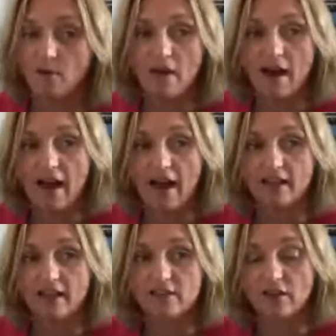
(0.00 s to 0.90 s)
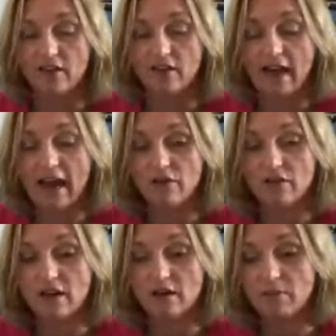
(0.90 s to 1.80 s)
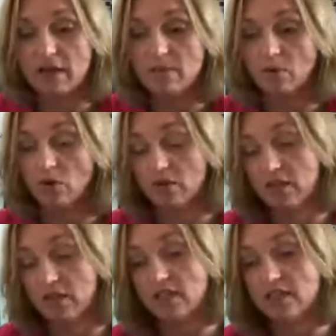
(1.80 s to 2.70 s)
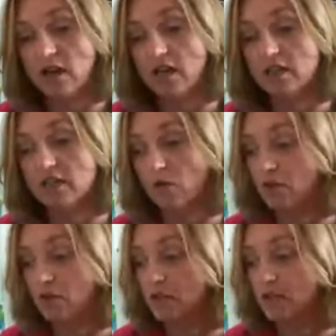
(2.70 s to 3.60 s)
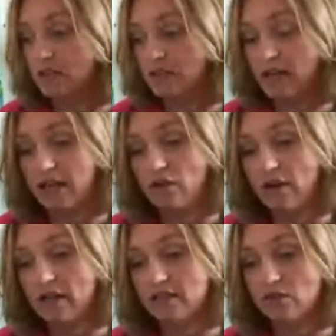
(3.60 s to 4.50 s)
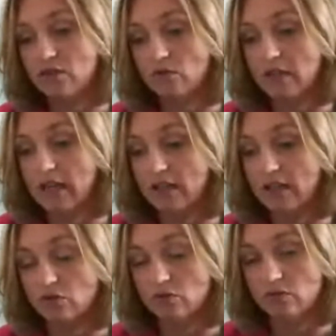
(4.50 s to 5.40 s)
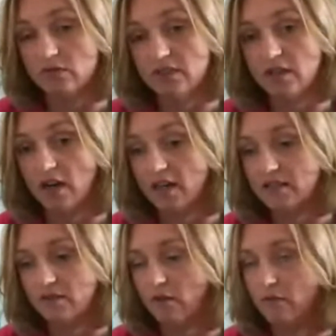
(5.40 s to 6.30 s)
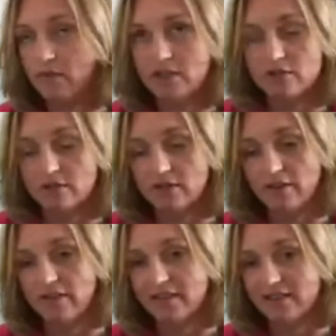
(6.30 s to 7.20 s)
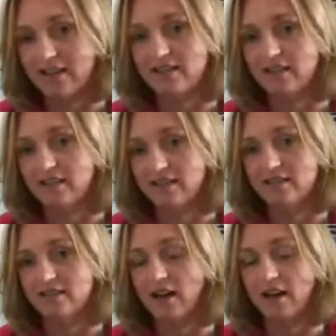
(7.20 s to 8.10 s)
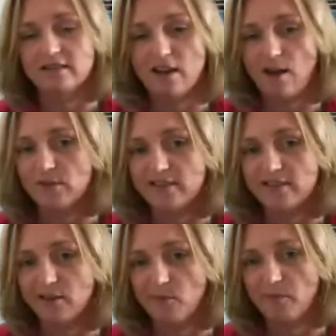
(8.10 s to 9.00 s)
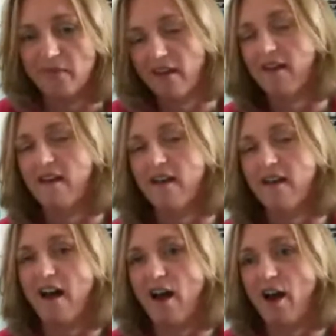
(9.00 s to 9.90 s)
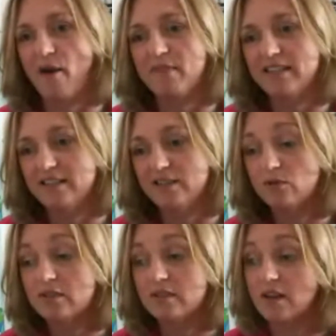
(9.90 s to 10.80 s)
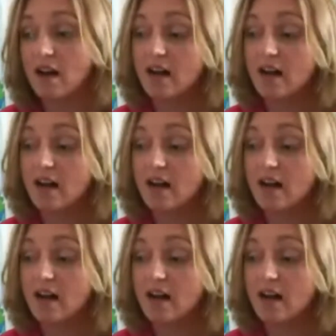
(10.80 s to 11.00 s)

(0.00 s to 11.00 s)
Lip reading: And how the young people, the young designers worked on this, they created all the actual designs. They're original, they're fantastic, the designs, come and see them. They did all the